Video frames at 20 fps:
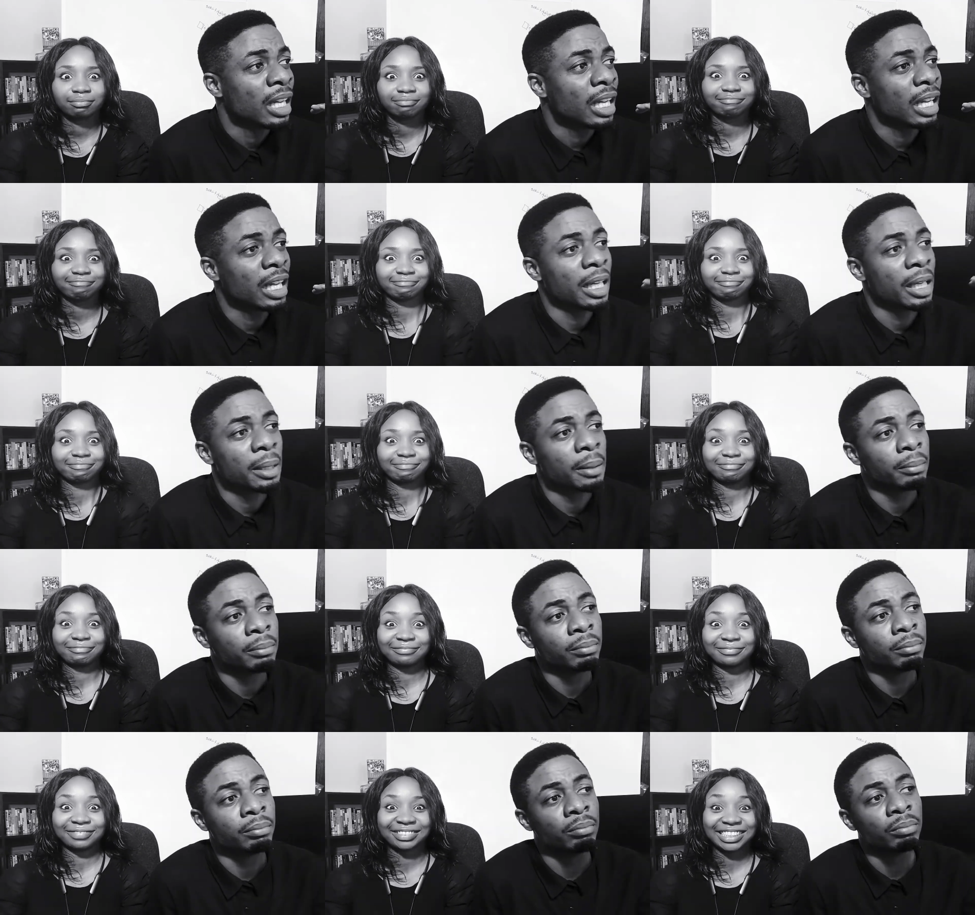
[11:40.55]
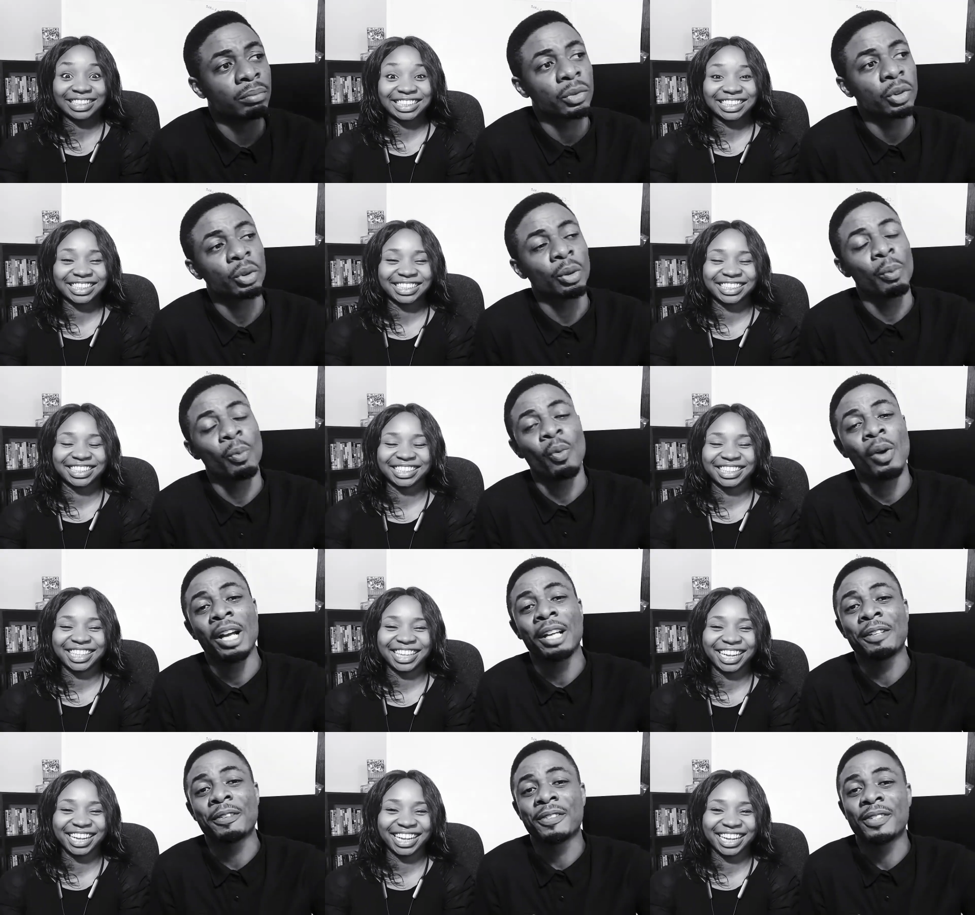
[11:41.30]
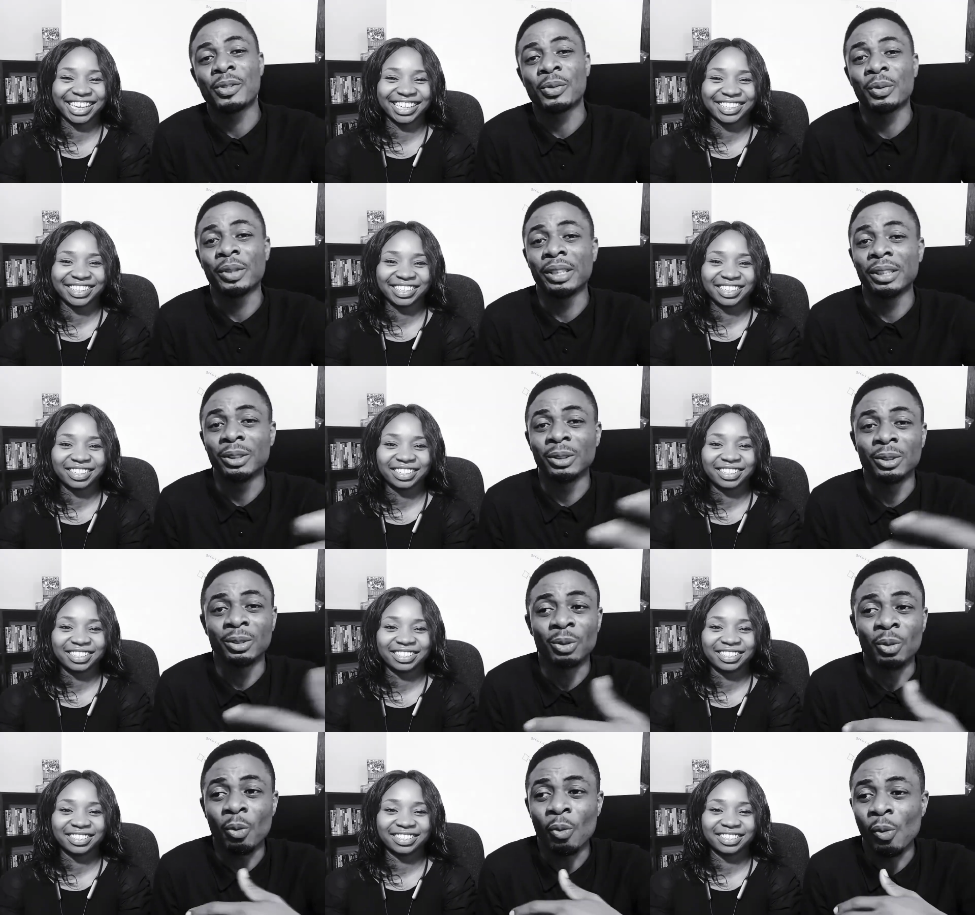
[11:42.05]
Speaker 1: Um, some wives
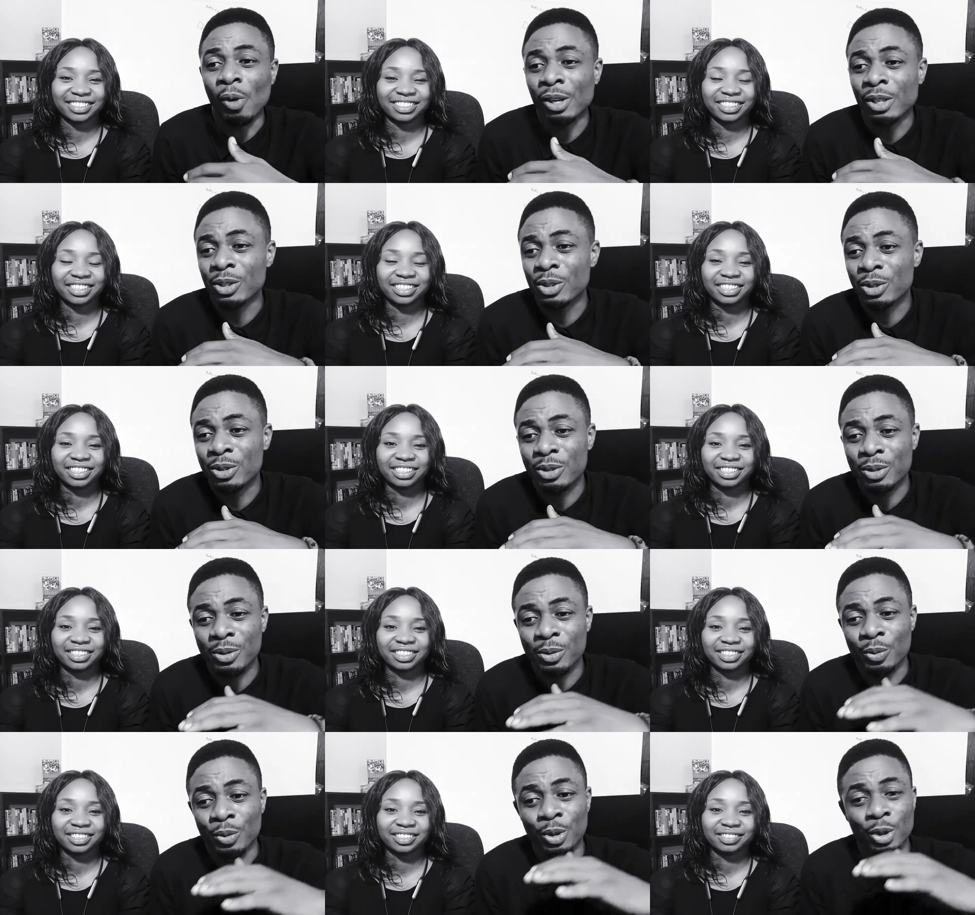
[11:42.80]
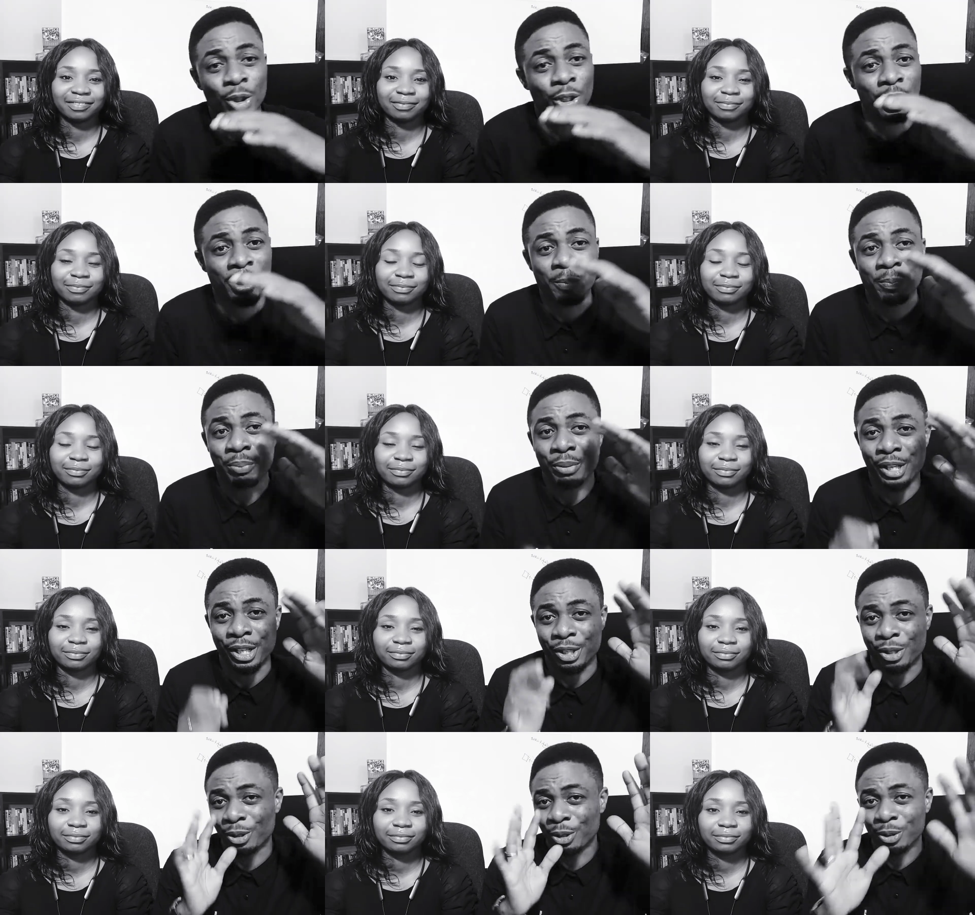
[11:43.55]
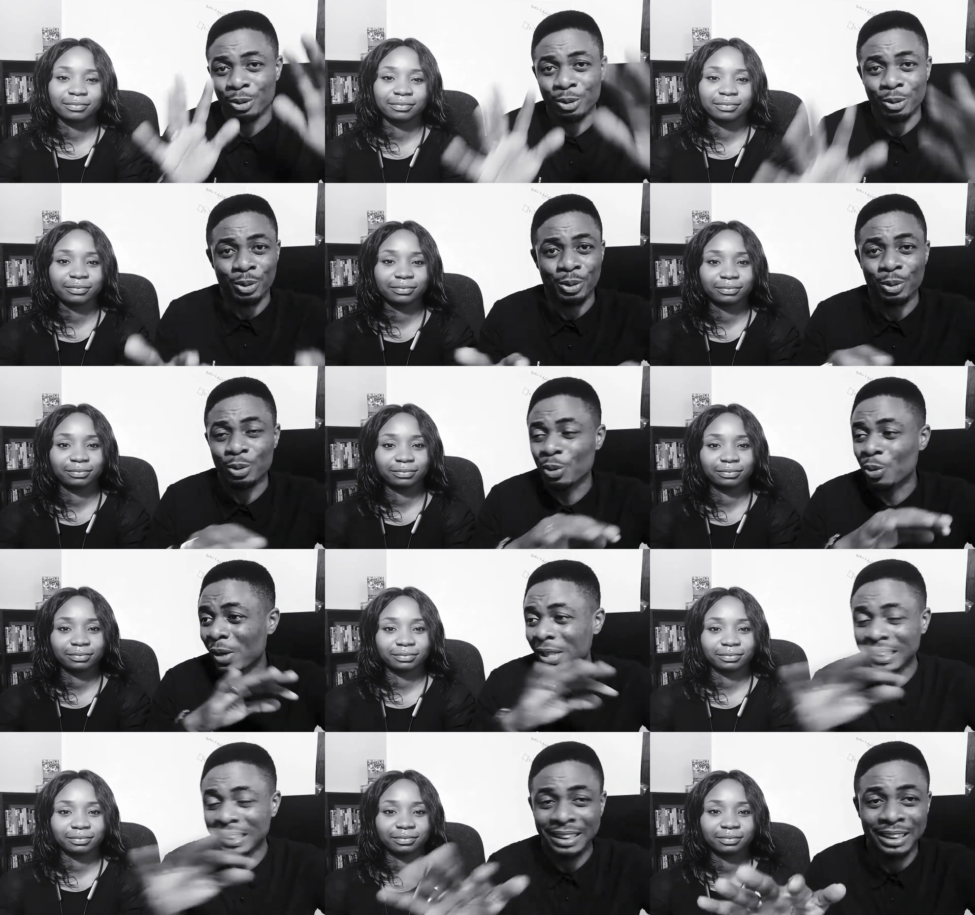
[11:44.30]
will want, we just pressure you to do
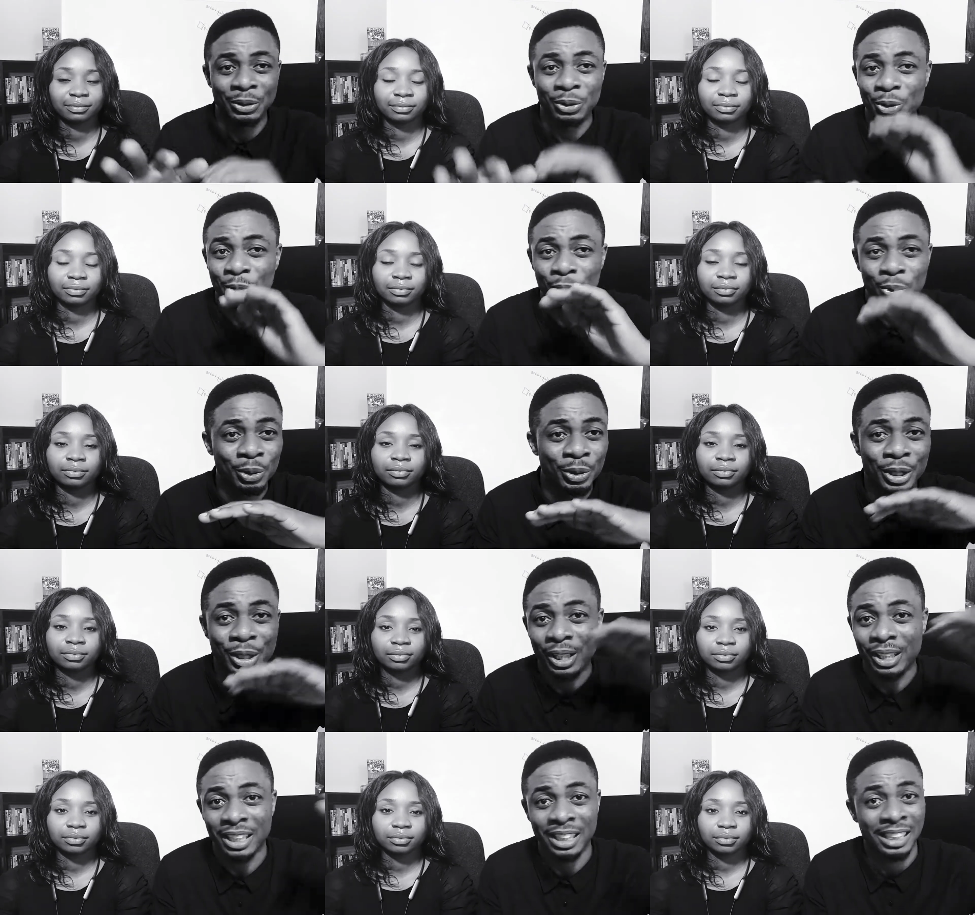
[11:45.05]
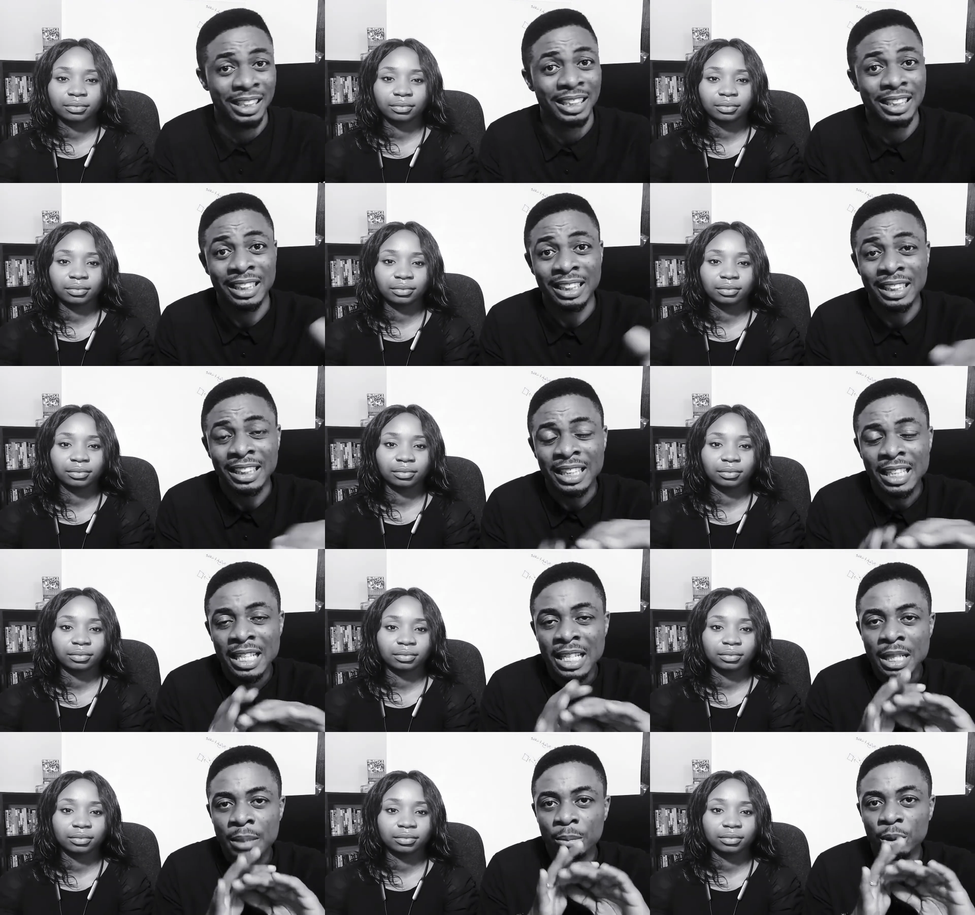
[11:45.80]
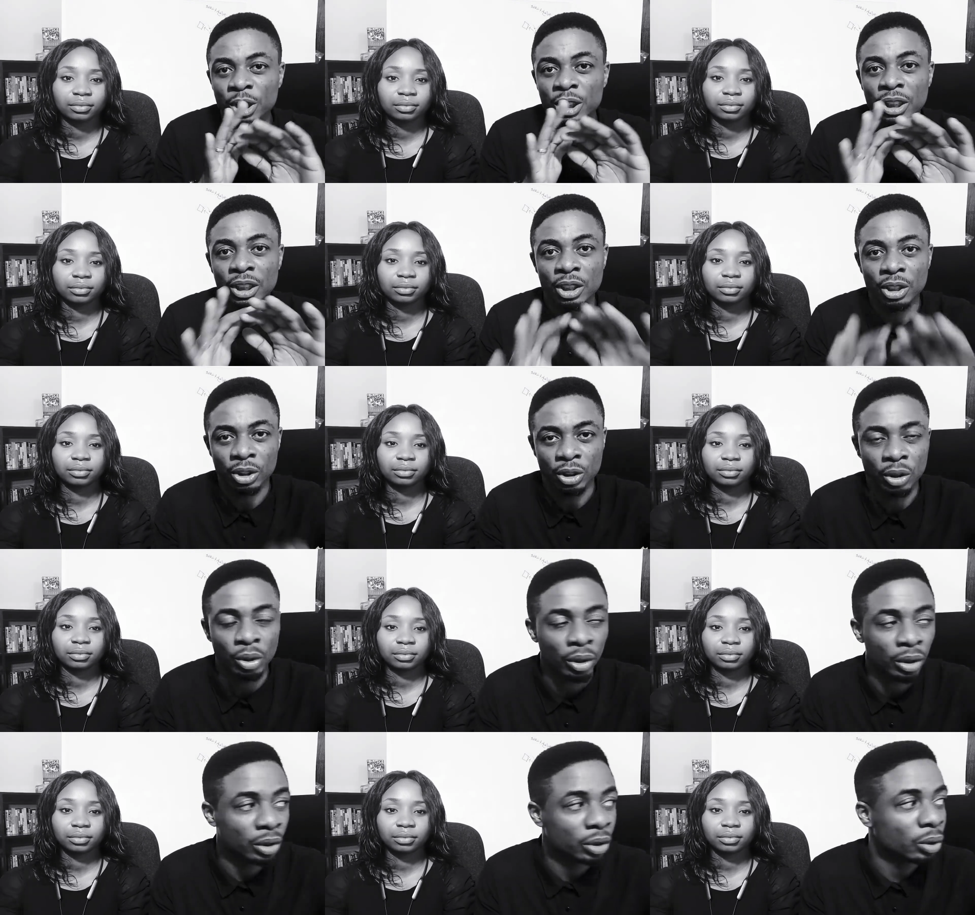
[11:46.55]
one thing or do the other thing, but she
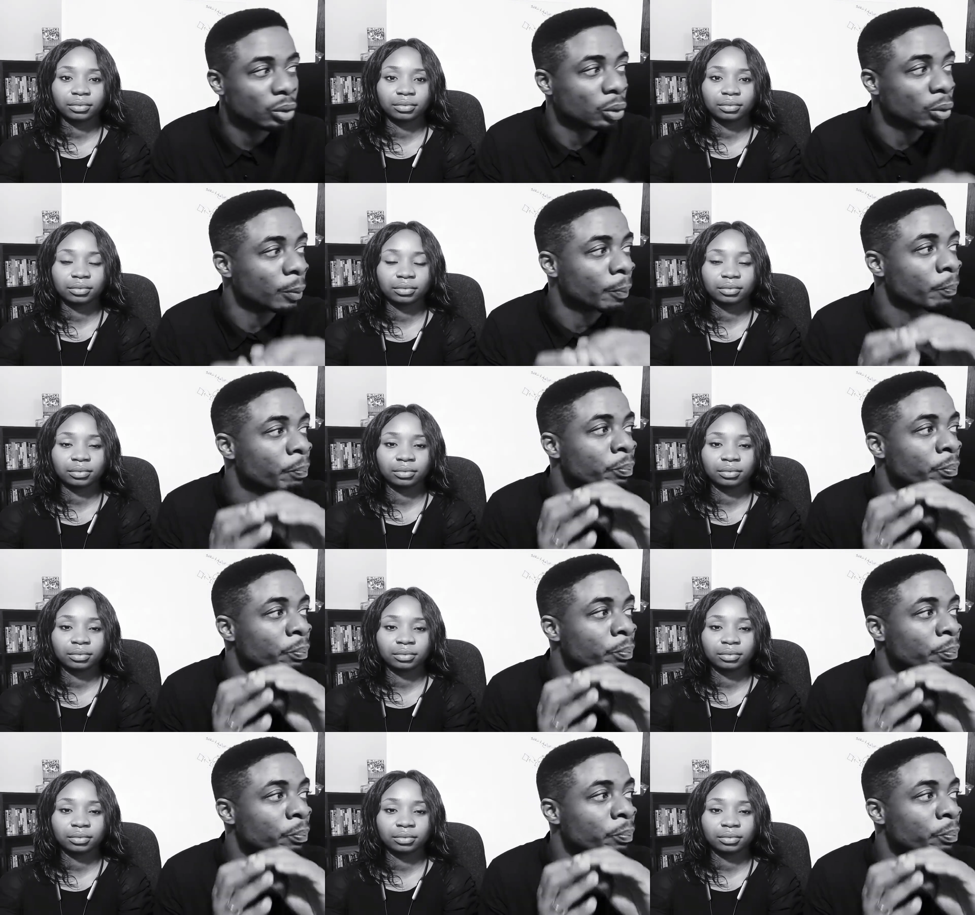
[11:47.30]
does not. So